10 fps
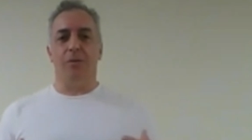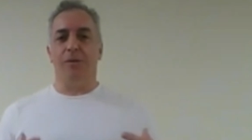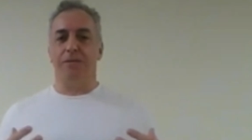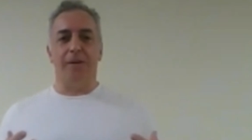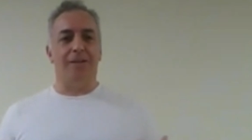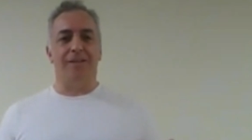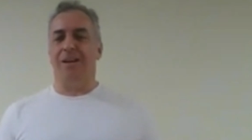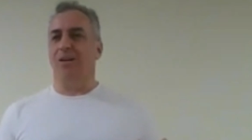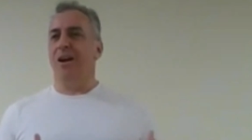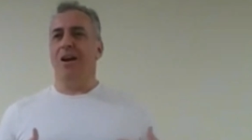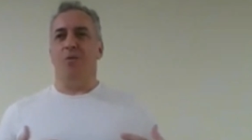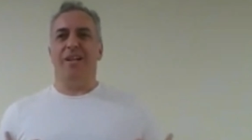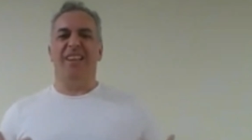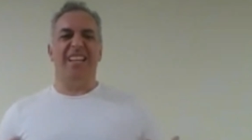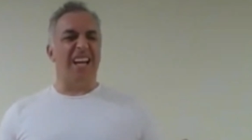felt
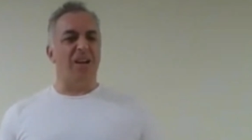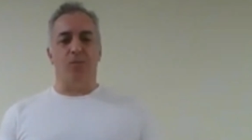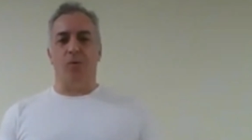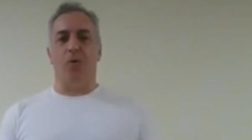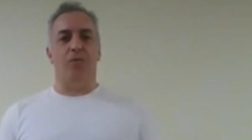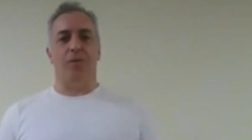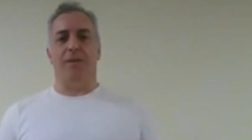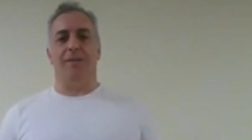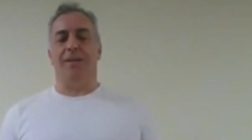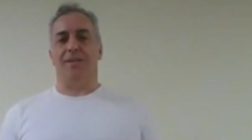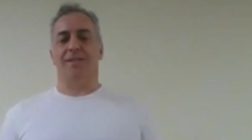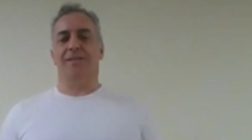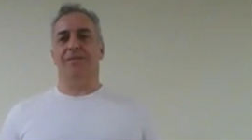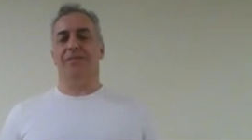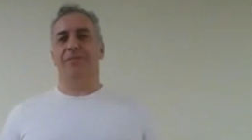really involved in
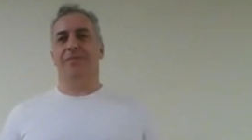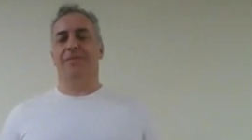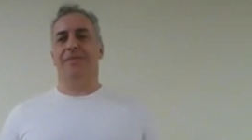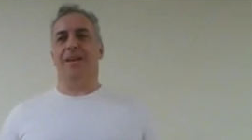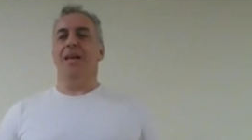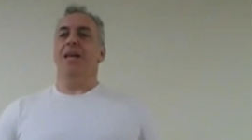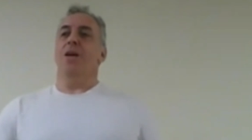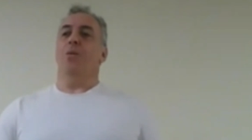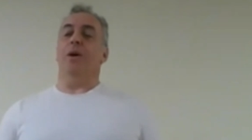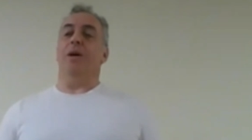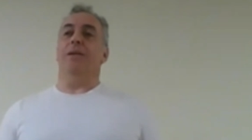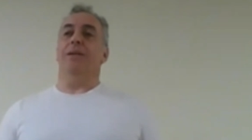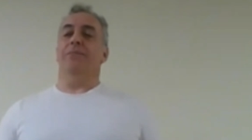this. Well,